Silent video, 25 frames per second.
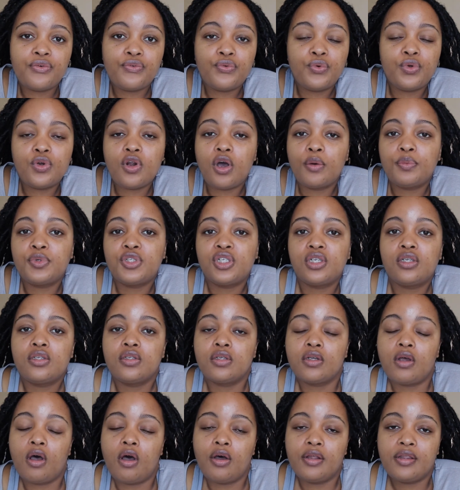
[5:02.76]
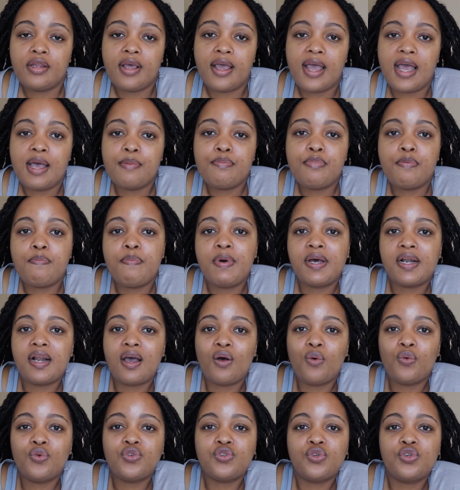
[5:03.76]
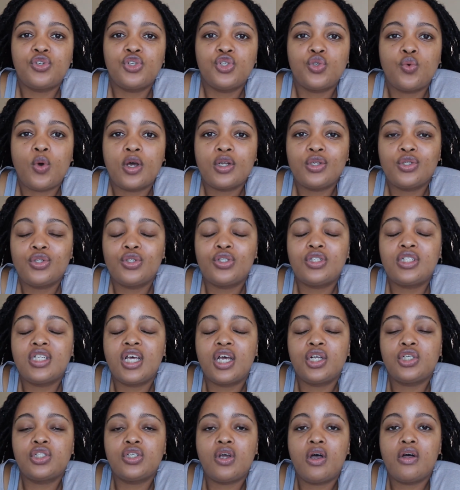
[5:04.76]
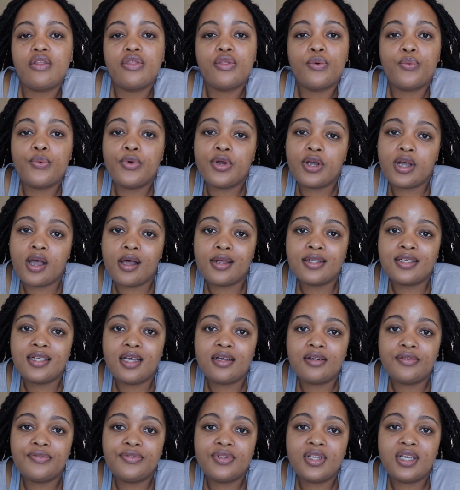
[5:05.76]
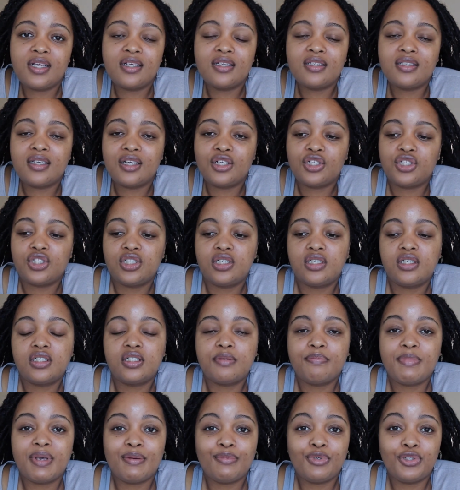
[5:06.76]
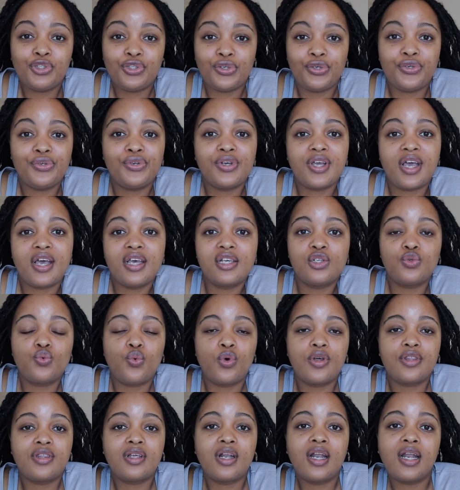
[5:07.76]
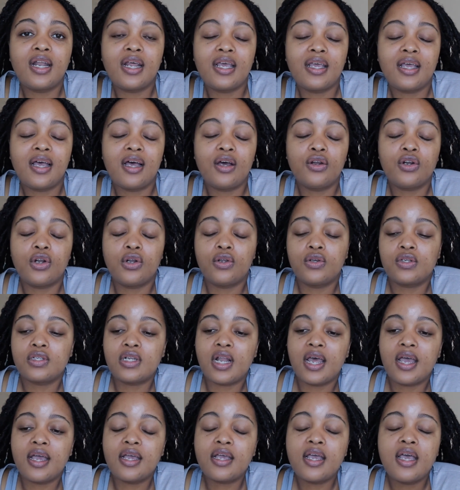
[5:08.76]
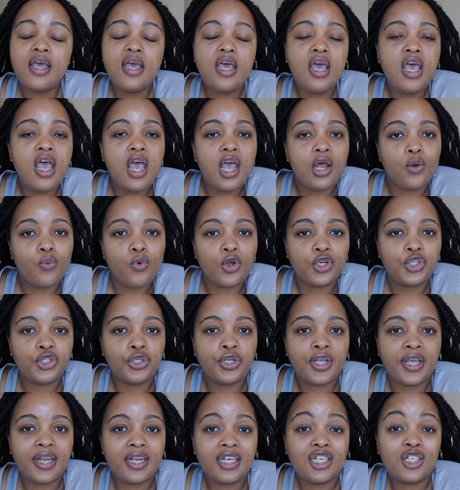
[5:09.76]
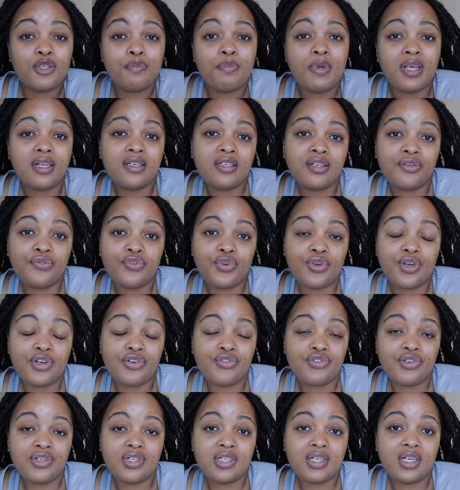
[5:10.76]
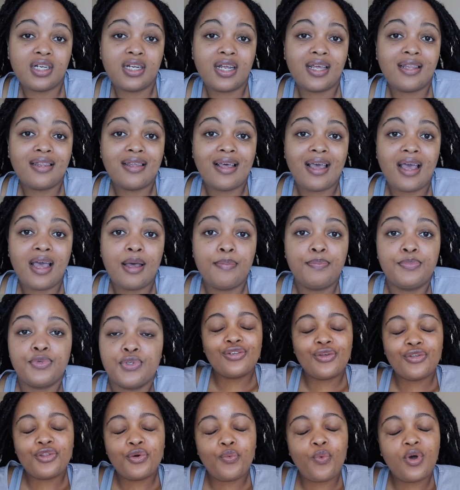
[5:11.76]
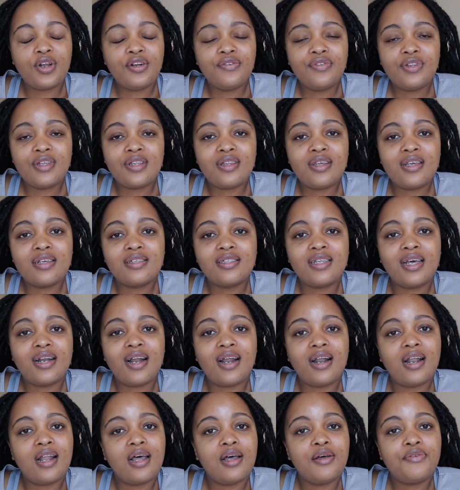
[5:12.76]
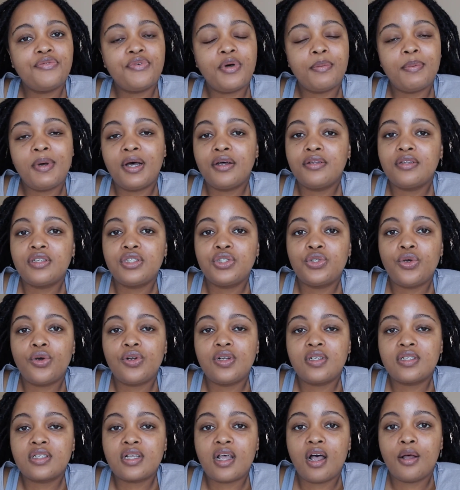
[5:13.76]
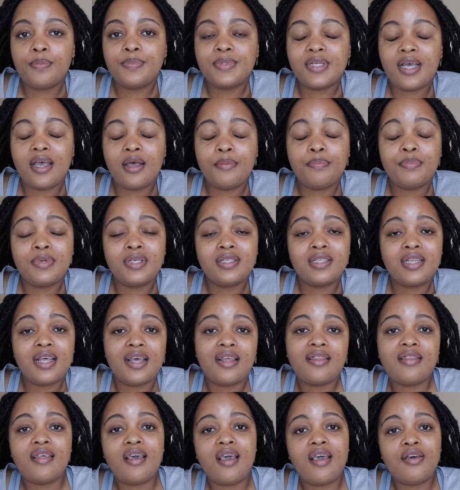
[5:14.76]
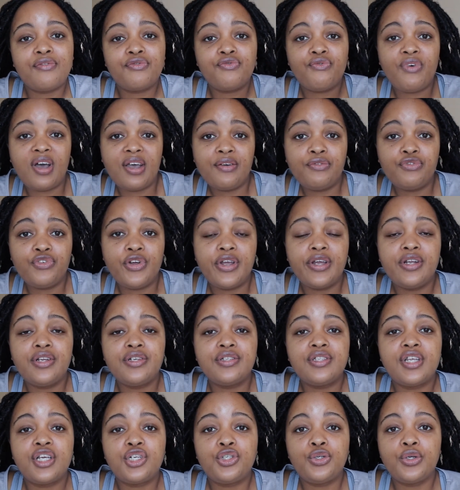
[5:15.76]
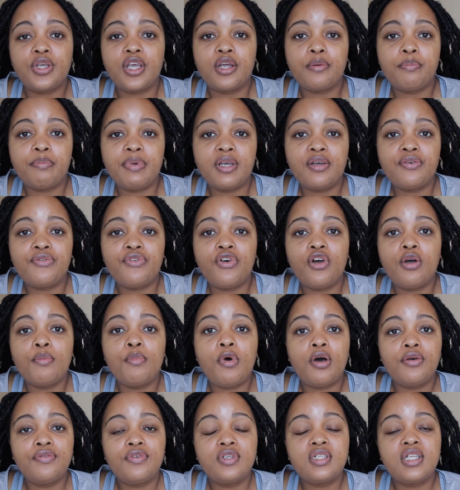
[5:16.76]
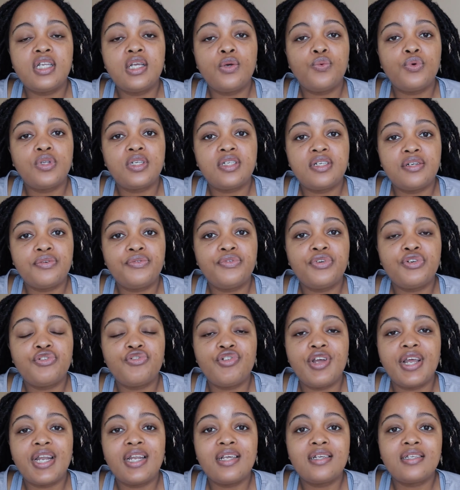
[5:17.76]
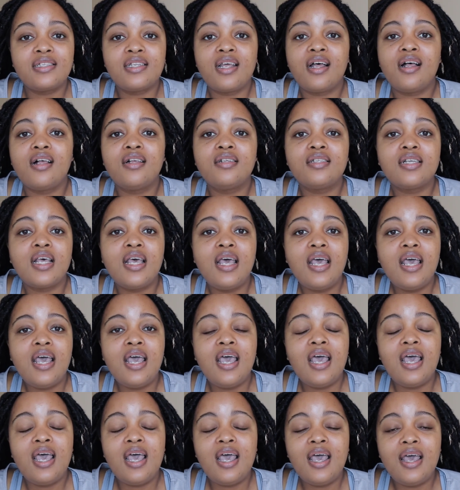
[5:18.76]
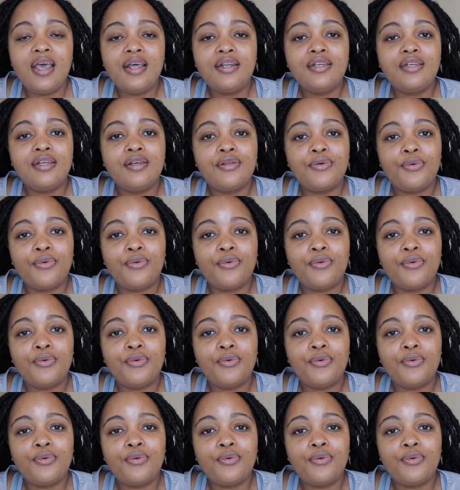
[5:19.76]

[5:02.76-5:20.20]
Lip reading: food options on the app, but I also just wanted to touch on the workout side of things and just maybe show you guys what the layout looks like and what you can expect if you're interested in the app. So one of the things that I love about the Tone and Sculpt app is that they have 5 trainers that you can pick from, obviously with different training styles, and